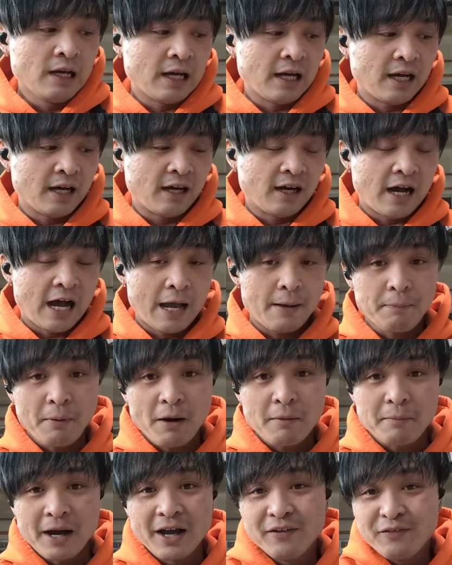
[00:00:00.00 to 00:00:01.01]
I
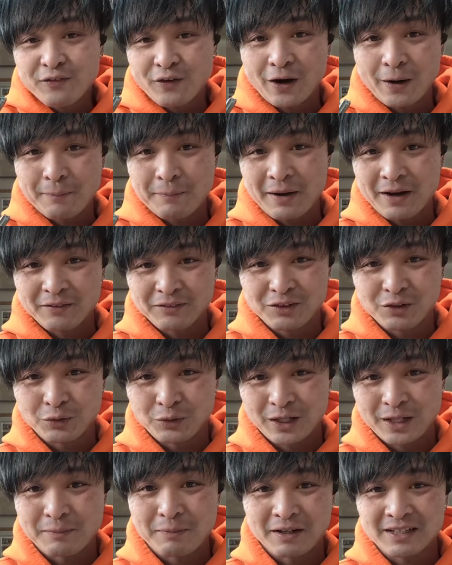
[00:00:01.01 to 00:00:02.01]
bought mine for about
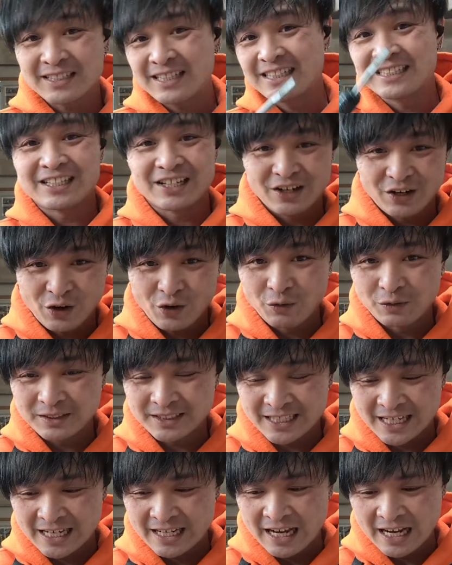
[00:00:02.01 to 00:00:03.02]
20 bucks because of the whole set.